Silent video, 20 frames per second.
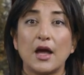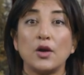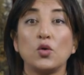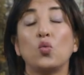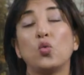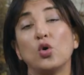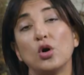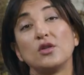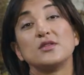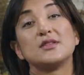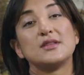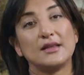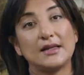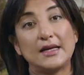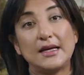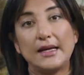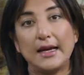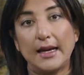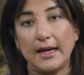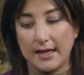and world's
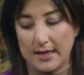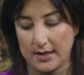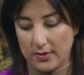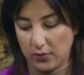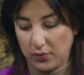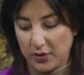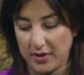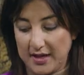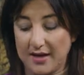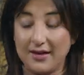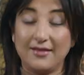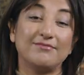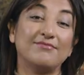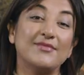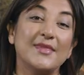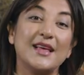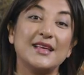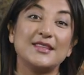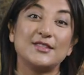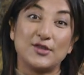leading
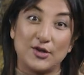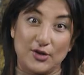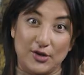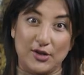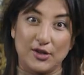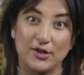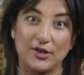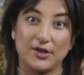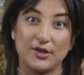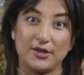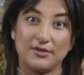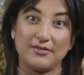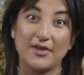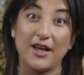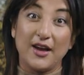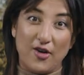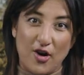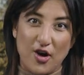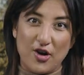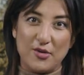within circular
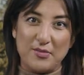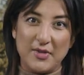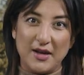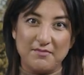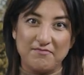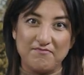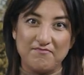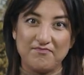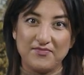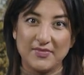economy.